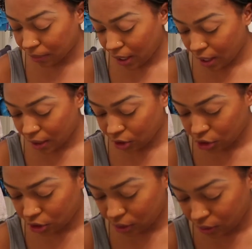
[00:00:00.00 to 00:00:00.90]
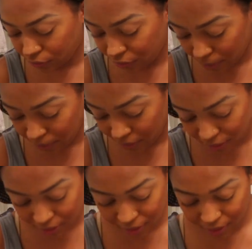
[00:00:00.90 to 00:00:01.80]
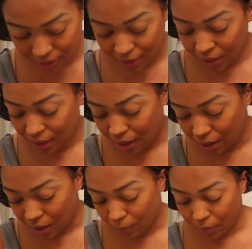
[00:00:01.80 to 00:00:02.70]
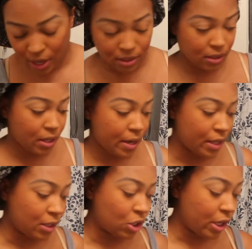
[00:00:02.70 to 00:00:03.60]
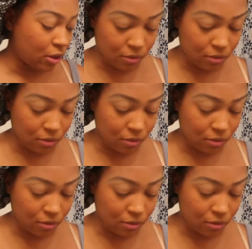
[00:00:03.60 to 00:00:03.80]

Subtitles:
blush, Fit Me bronzer in the shade